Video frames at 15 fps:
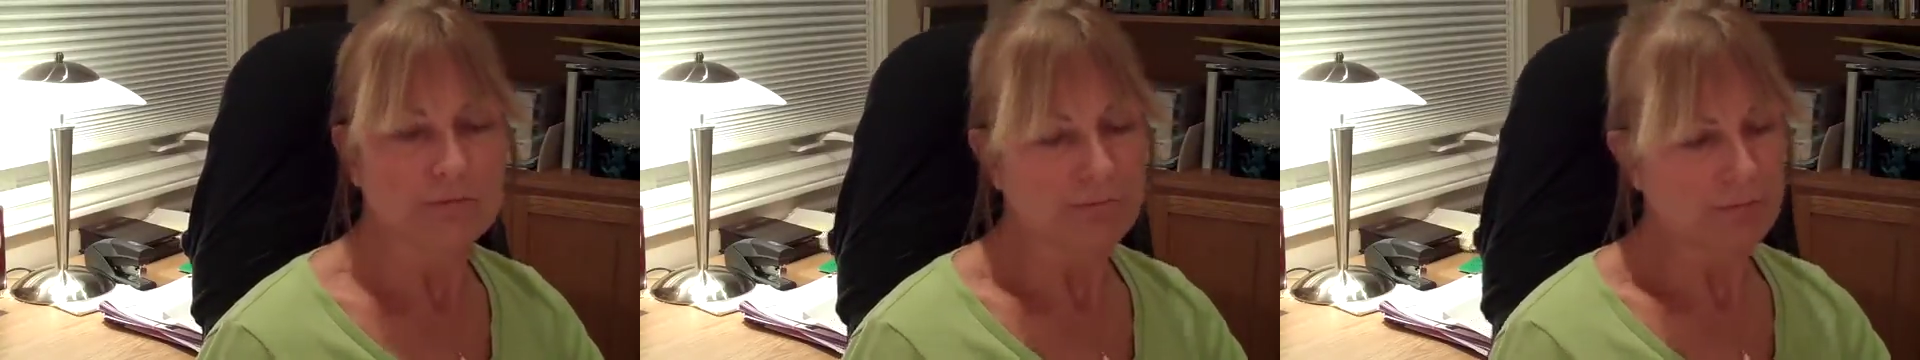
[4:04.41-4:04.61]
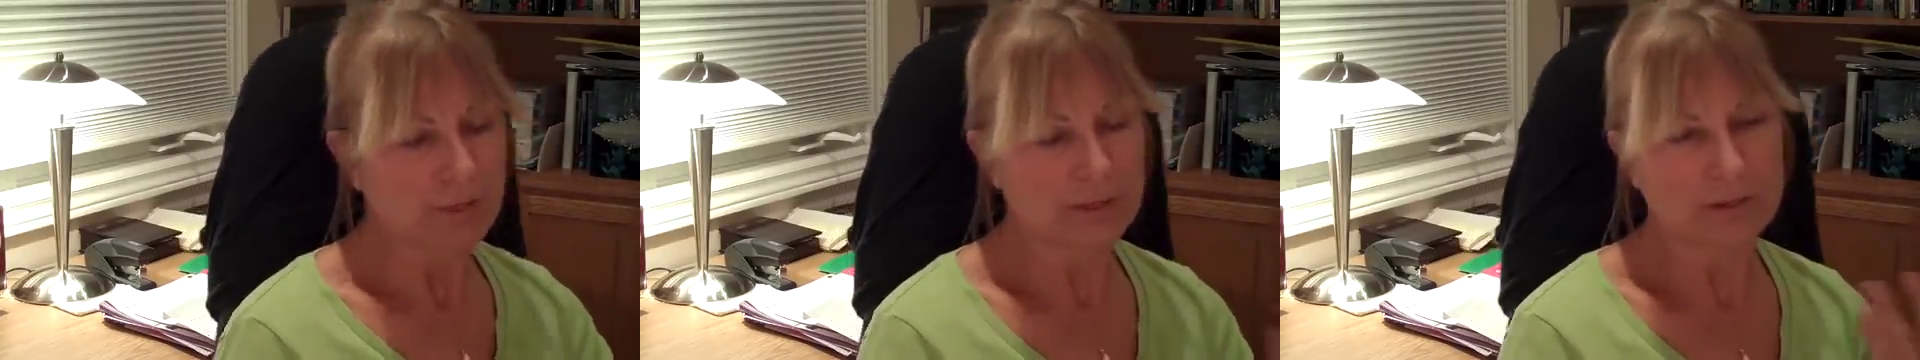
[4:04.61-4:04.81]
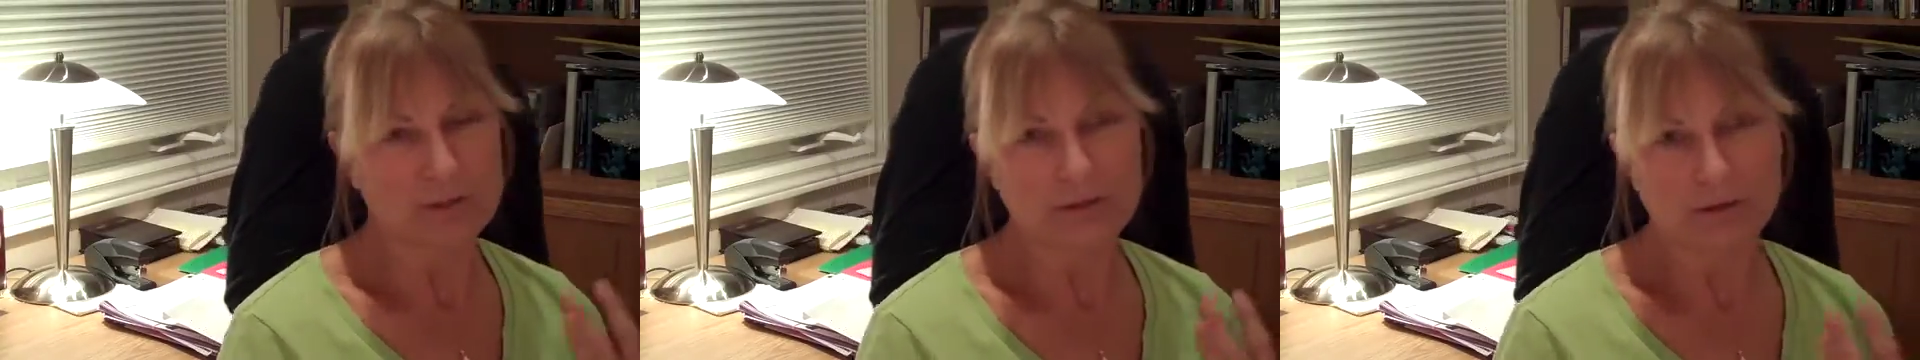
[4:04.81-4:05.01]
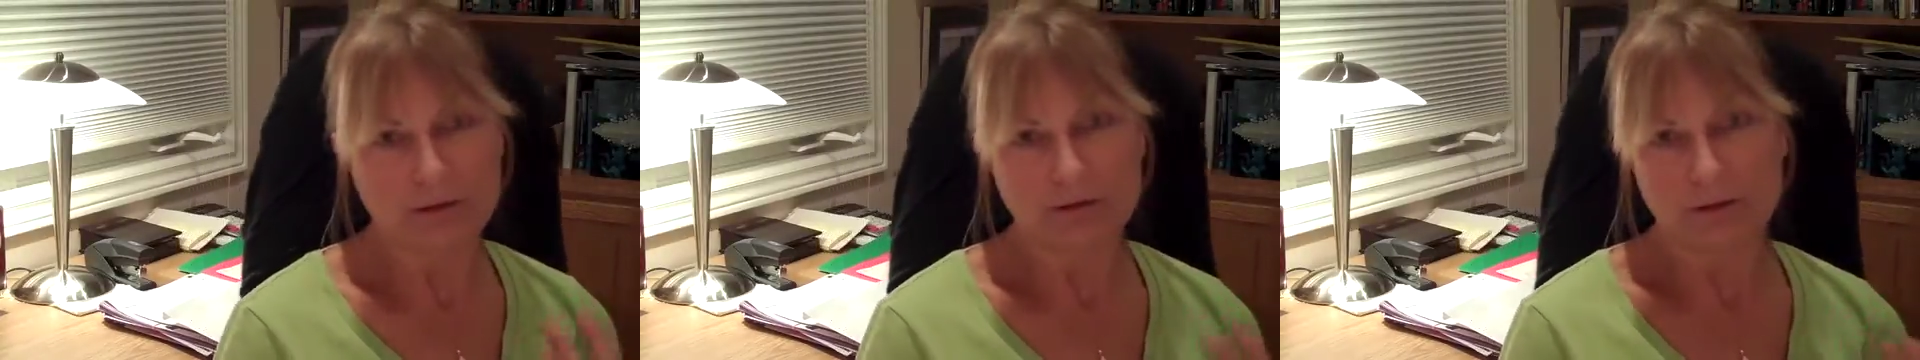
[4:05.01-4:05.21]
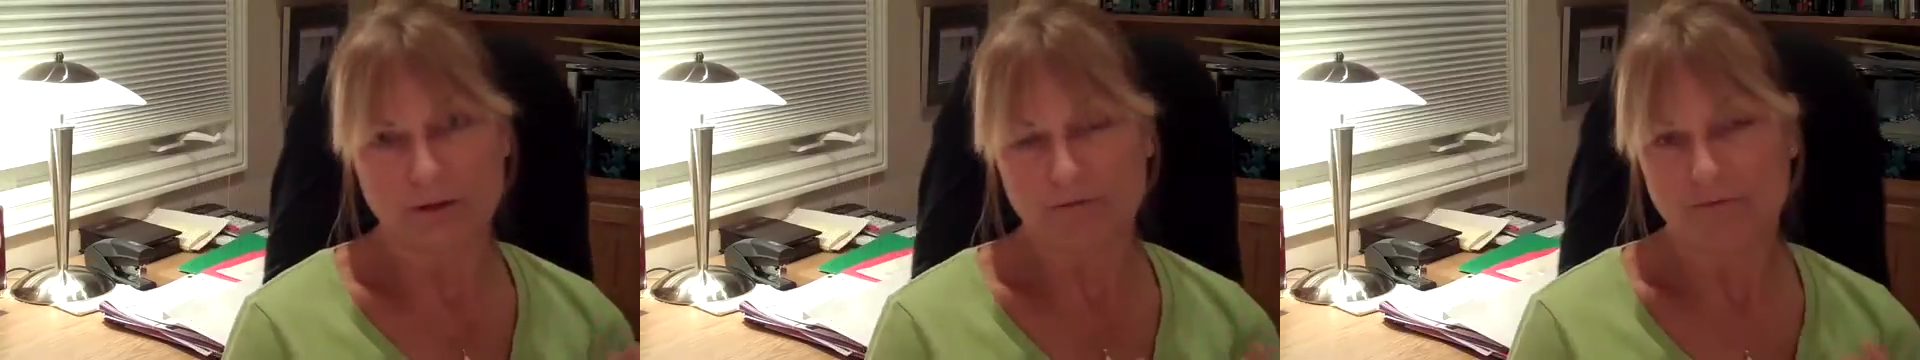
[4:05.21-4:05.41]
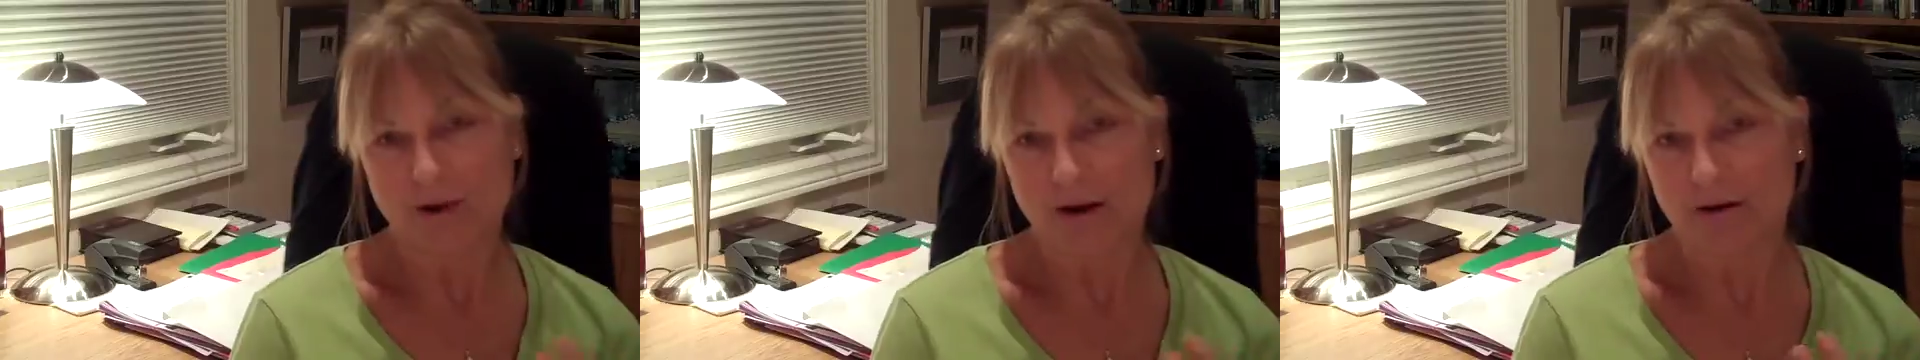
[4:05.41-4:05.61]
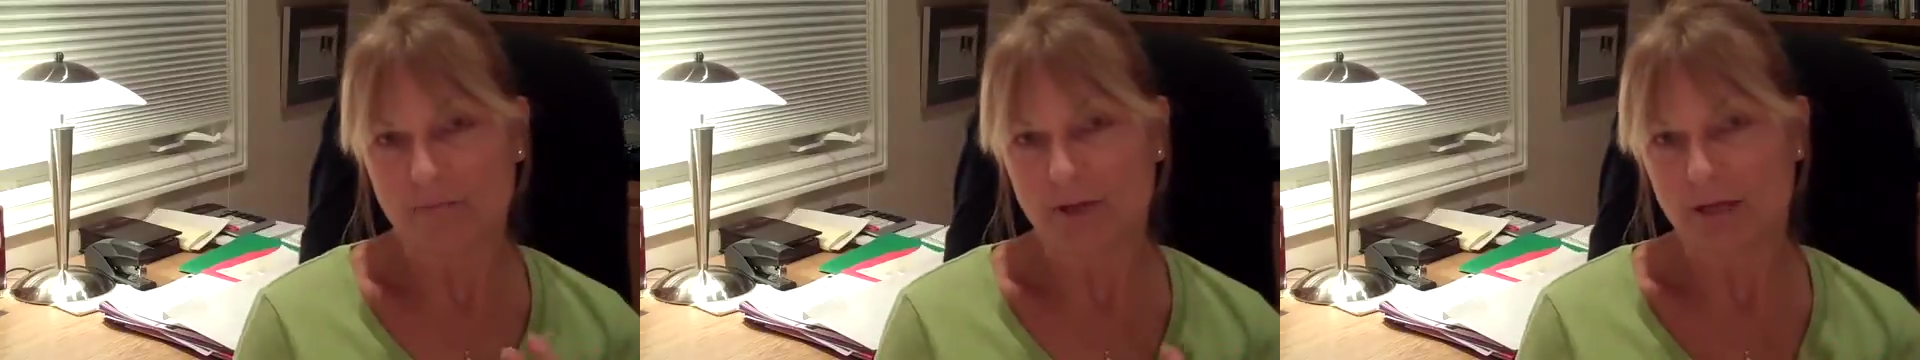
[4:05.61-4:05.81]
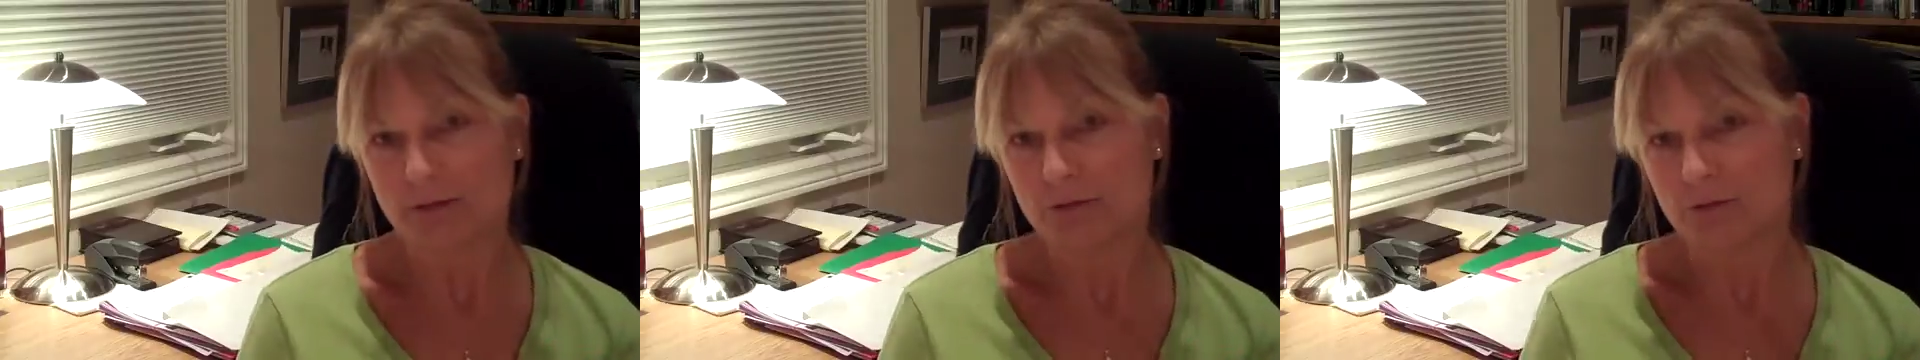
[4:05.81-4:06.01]
Political,
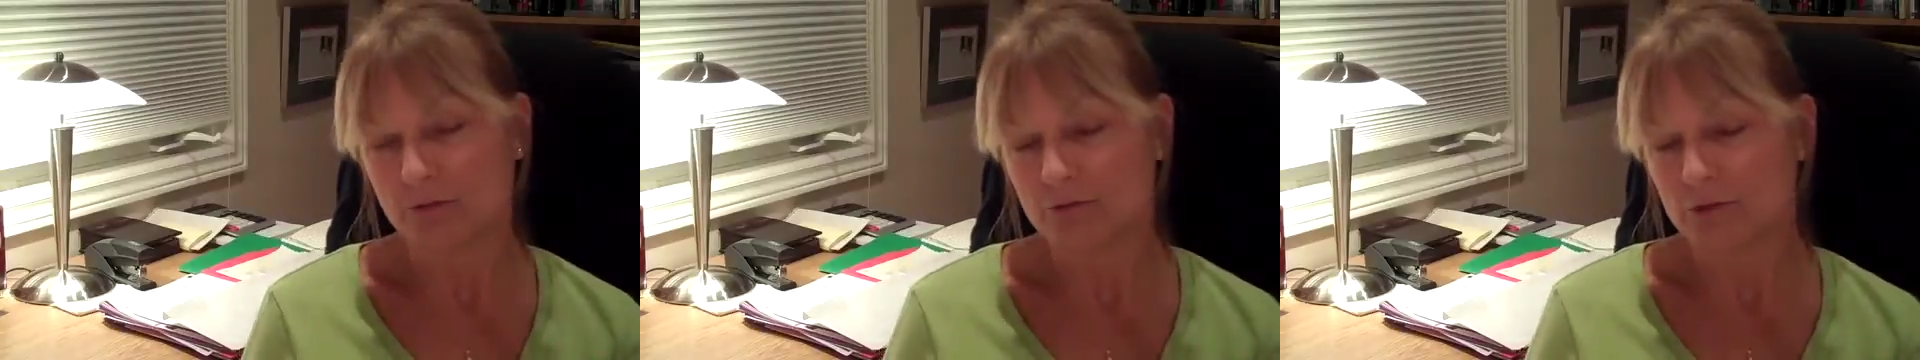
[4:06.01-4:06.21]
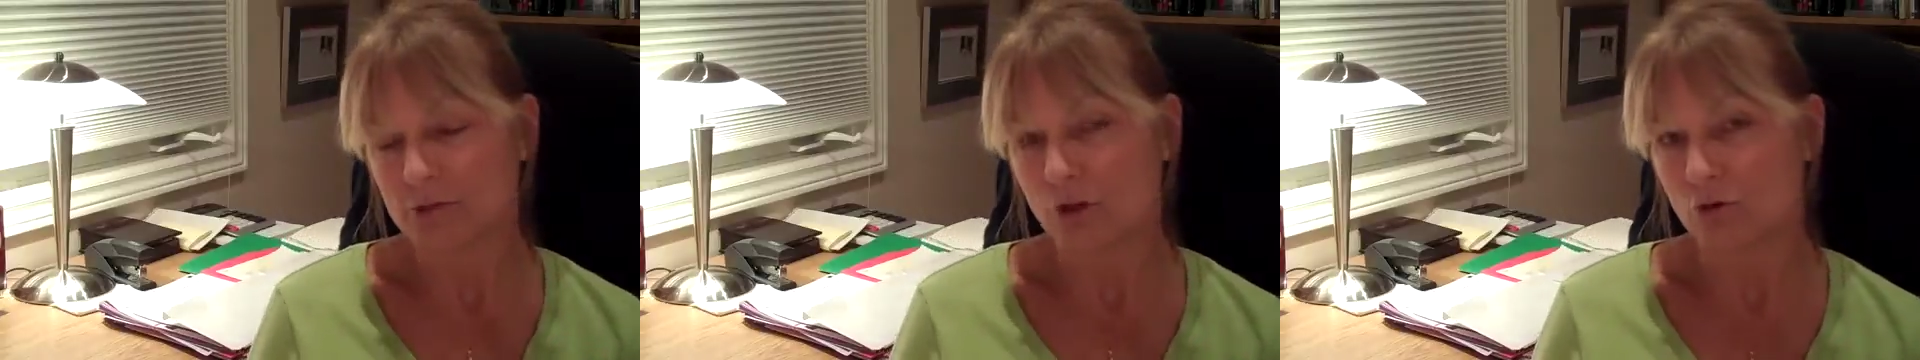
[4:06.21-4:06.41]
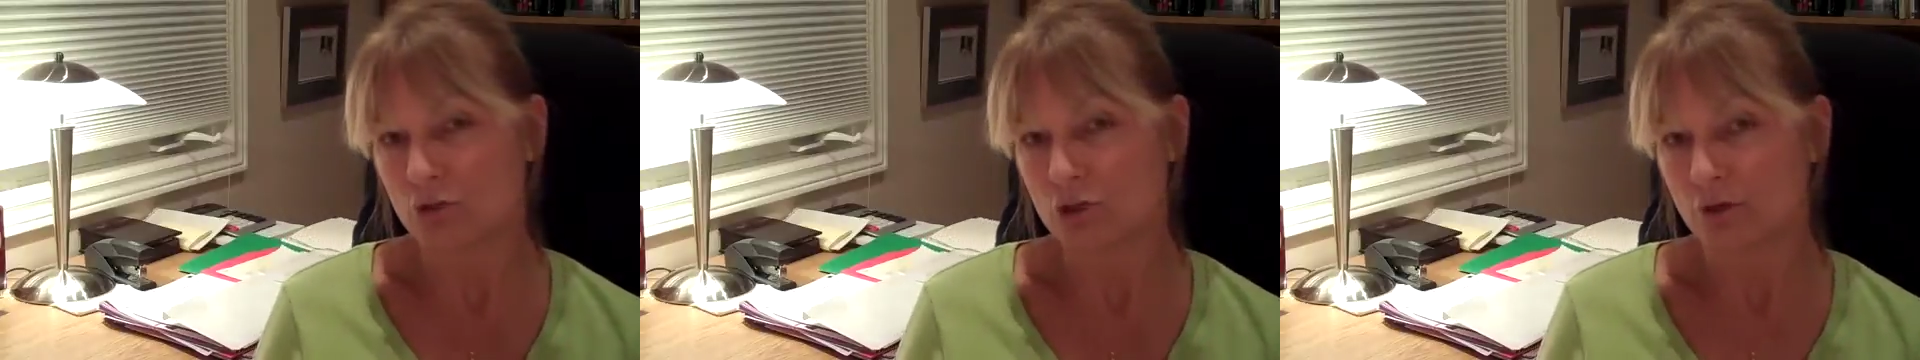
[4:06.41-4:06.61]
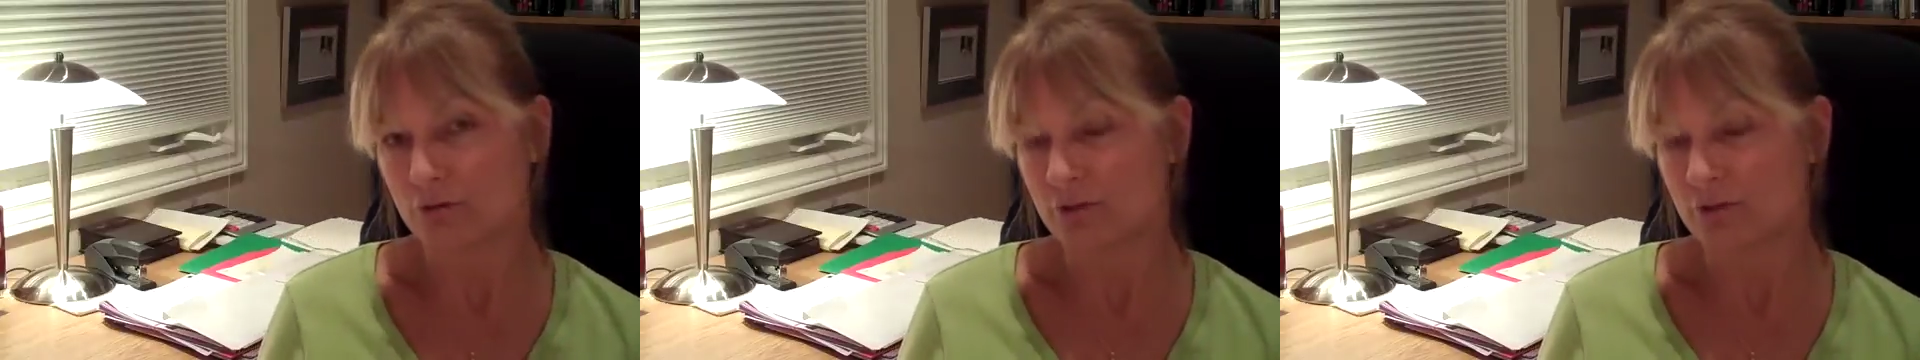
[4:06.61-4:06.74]
environmental, social,